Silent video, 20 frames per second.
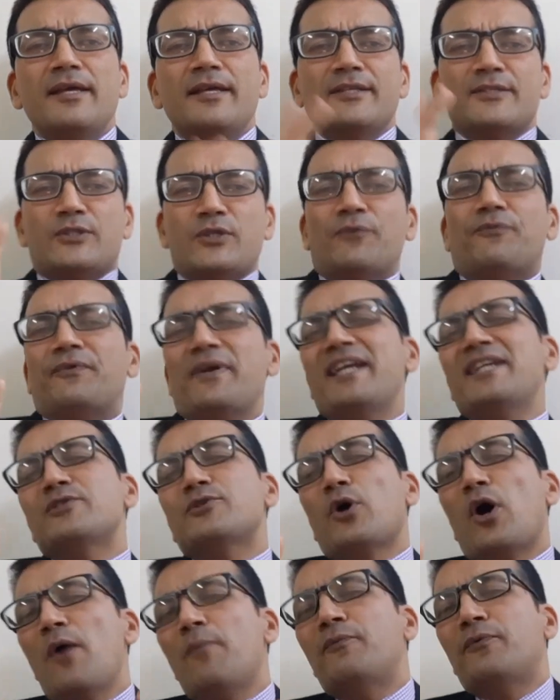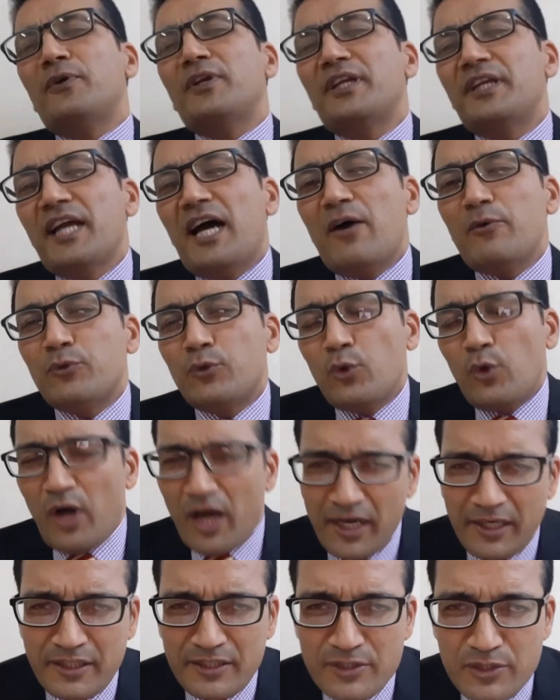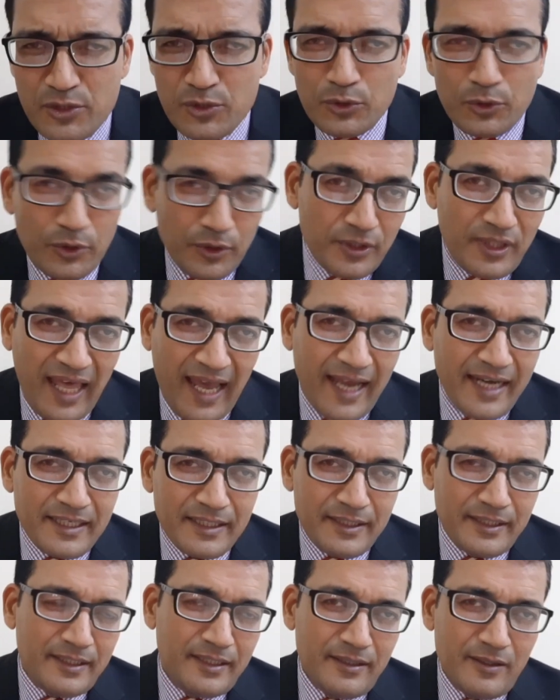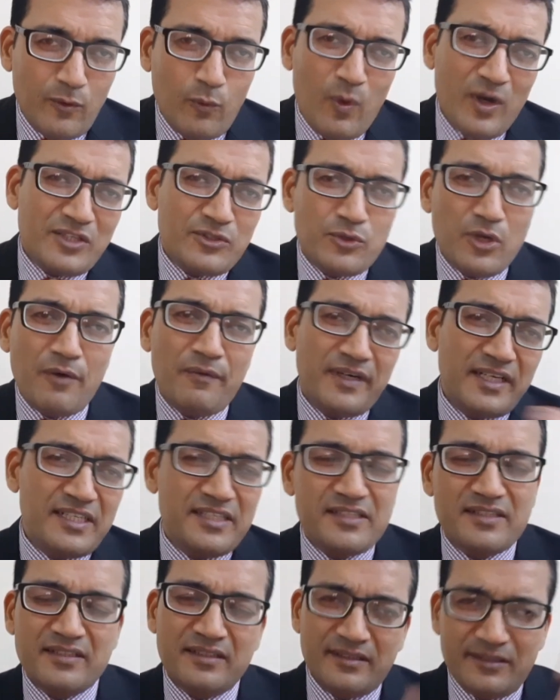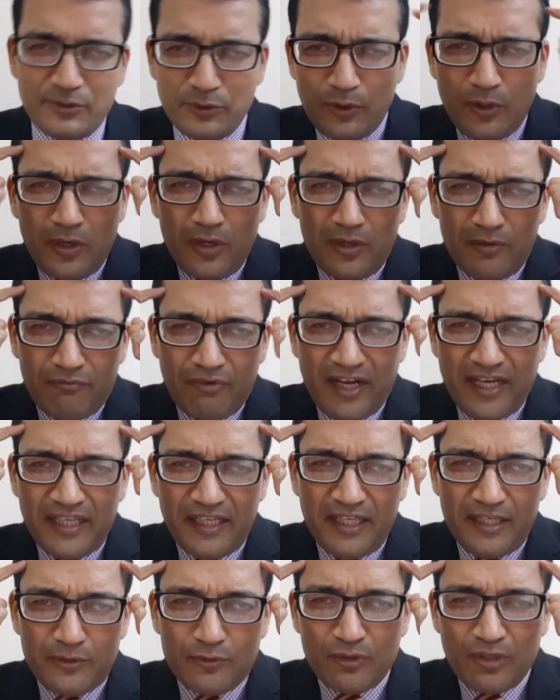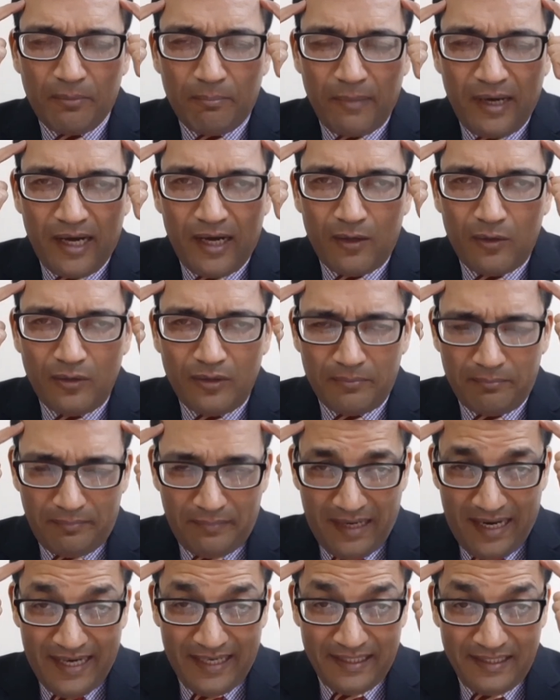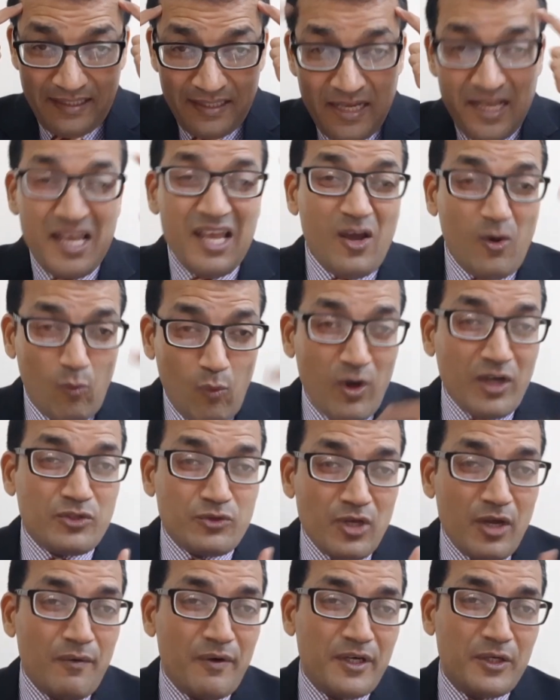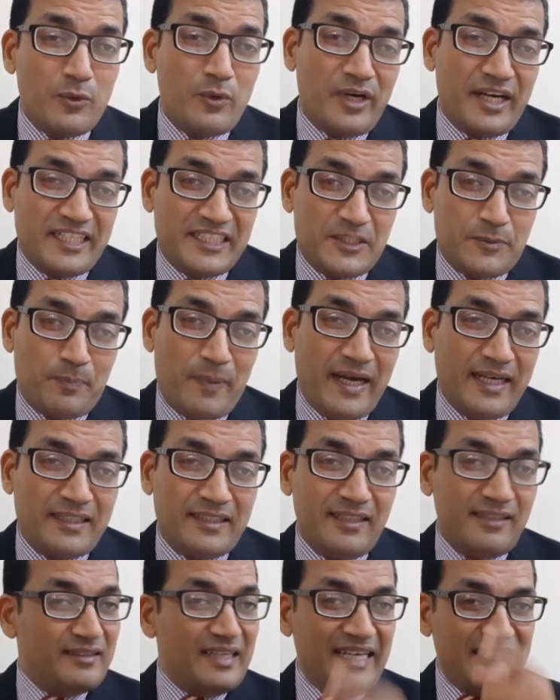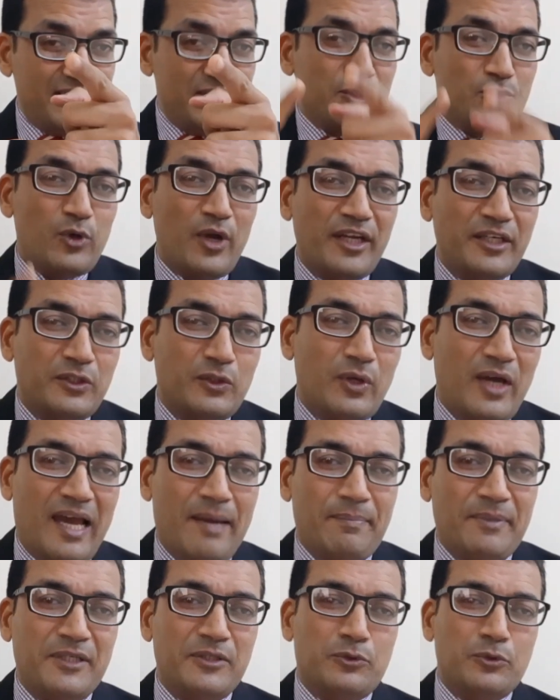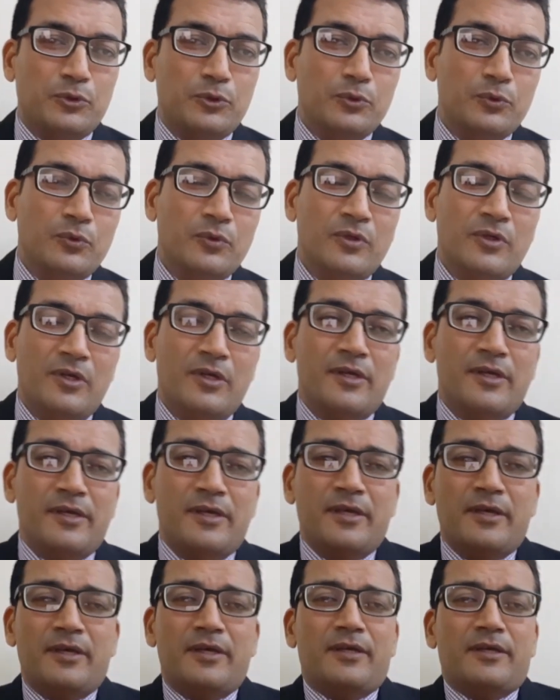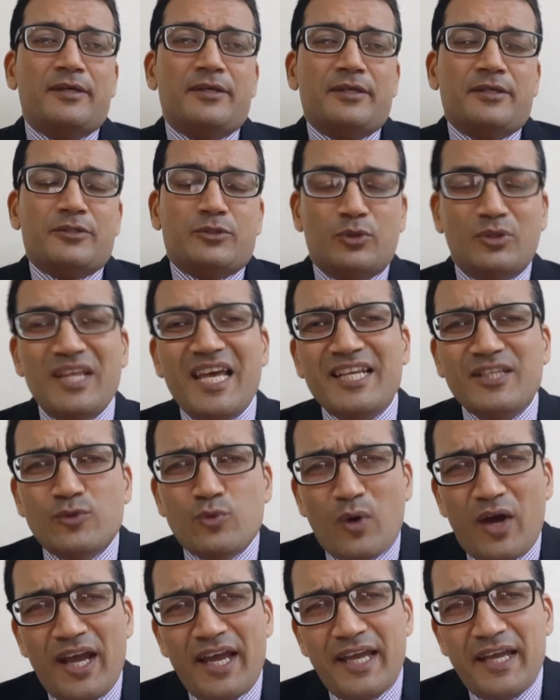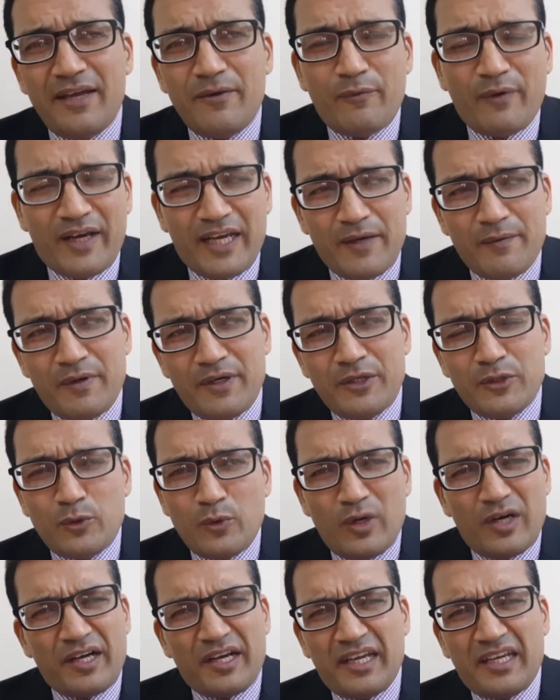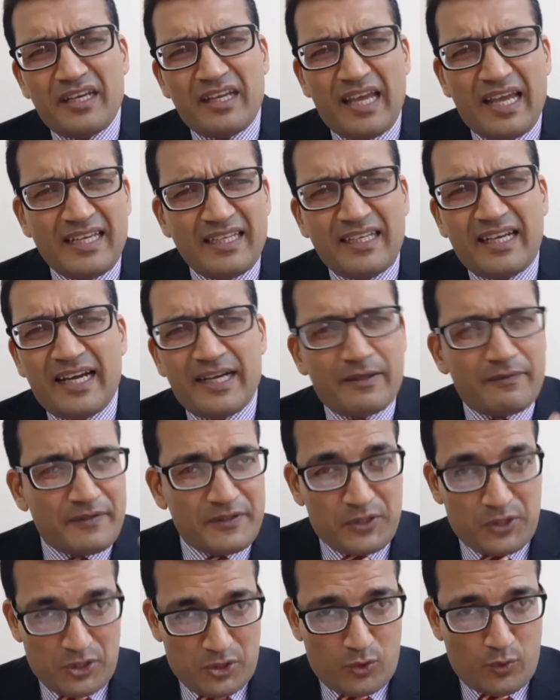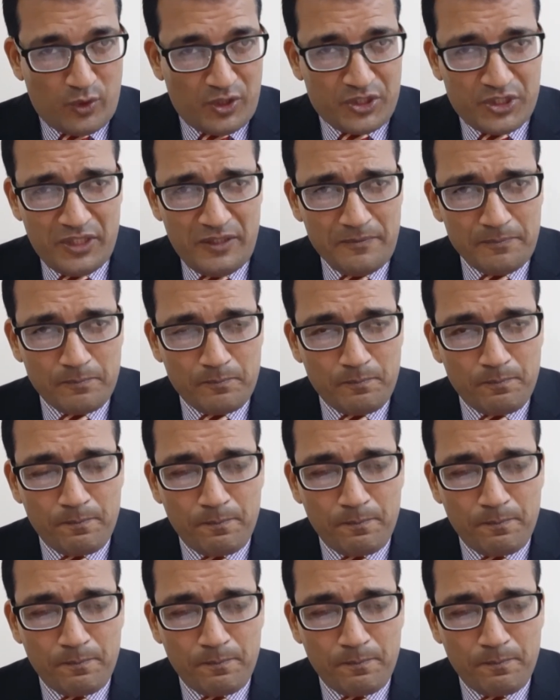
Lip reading: So friends, hopefully now you understood that whatsoever is, you know, running into the mind, whatsoever you are expecting, that is going to happen to you. So that's why whenever you are in any kind of a situation,